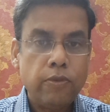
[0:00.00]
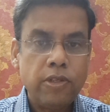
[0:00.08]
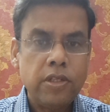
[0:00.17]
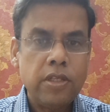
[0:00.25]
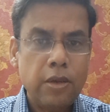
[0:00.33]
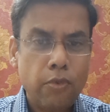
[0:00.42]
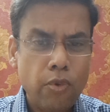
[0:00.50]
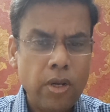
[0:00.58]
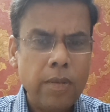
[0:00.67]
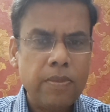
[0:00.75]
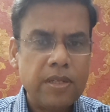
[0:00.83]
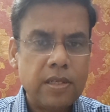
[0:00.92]
which is the
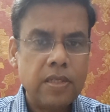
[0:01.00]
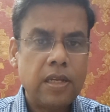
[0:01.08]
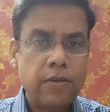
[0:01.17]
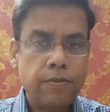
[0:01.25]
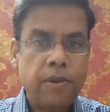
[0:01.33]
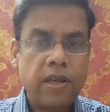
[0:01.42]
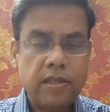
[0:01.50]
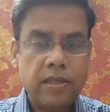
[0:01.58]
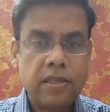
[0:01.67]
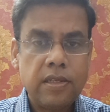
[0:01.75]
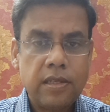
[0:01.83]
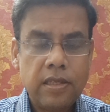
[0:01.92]
only business
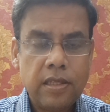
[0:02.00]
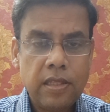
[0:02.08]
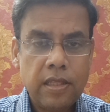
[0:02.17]
enterprises